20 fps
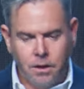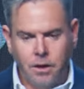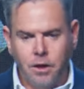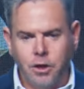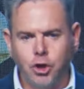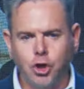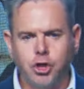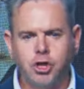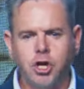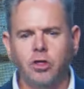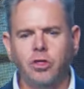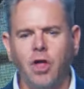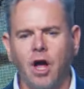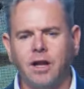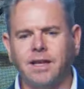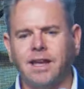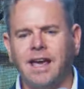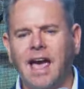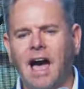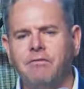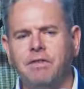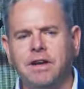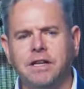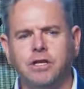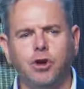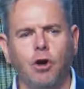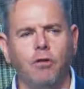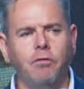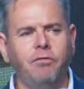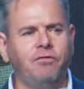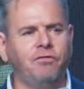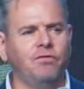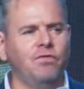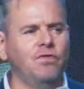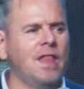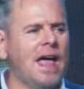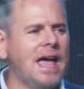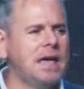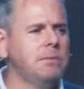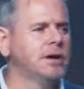You shall not covet your
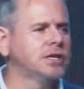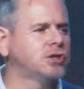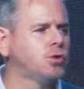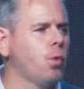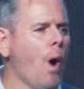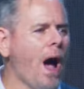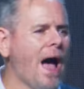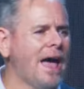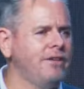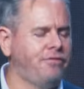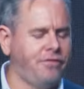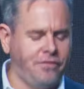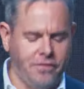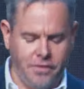neighbor's wife.